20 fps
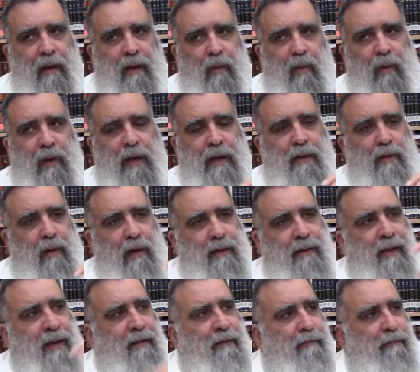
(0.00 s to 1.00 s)
We need to
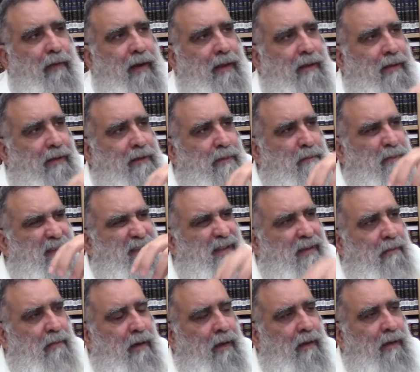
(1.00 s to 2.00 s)
identify this
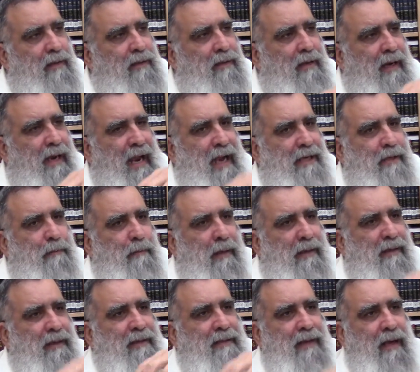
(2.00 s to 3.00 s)
materialistic
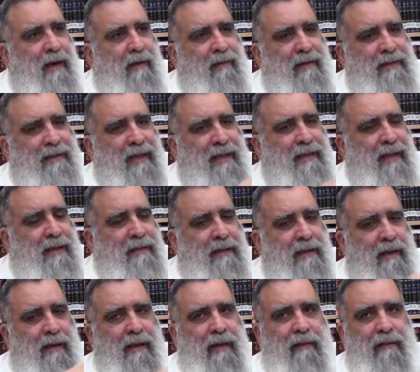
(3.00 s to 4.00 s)
aspect inside of us that
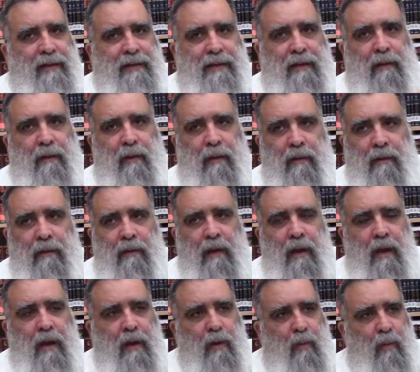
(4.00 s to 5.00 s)
doesn't leave us alone.
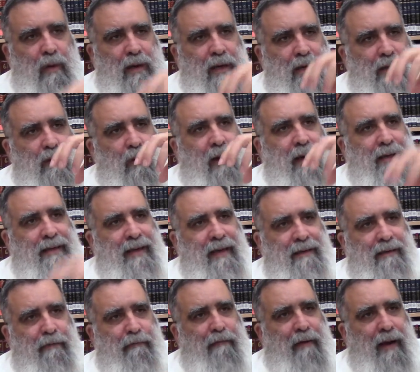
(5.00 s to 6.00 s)
We need to
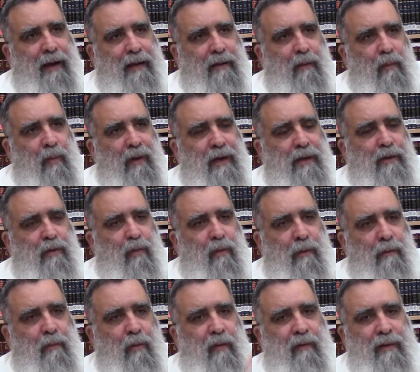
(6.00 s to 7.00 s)
identify it. We need to
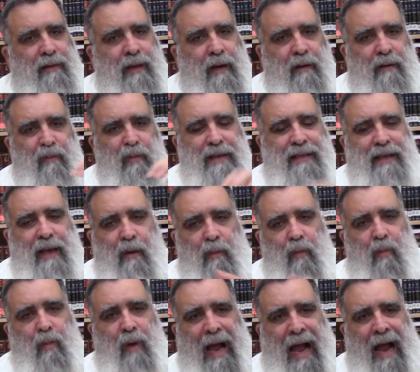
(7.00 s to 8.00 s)
remove it. And we
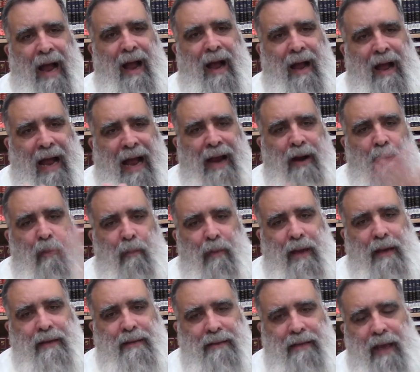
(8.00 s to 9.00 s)
say, I, I don't
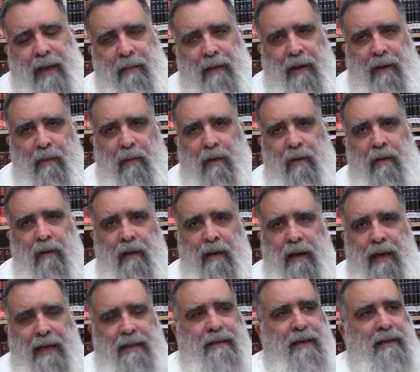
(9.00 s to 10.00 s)
play this game anymore.
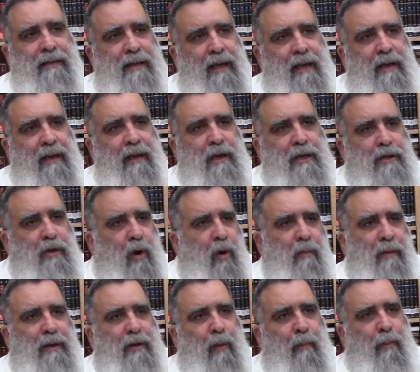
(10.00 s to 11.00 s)
As they say in Yiddish,
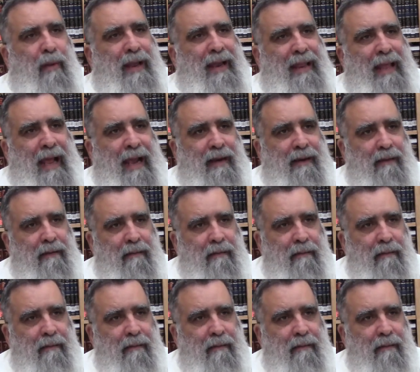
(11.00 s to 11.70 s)
homie, don't play that.